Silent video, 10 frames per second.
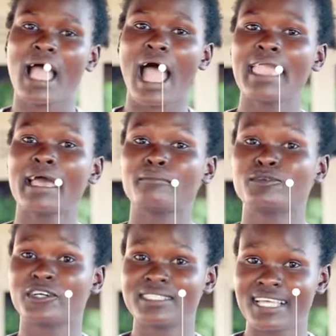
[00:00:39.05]
I
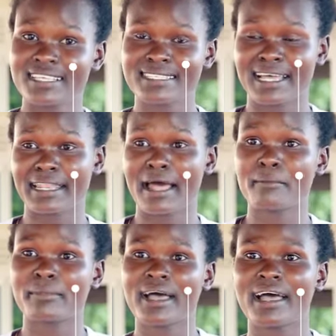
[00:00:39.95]
am contestant
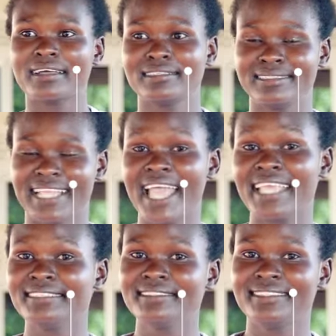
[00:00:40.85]
number
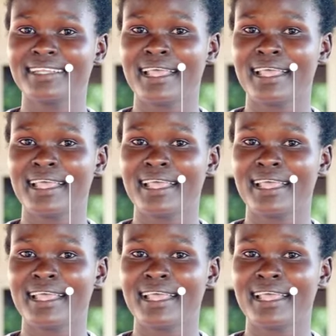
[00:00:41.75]
9,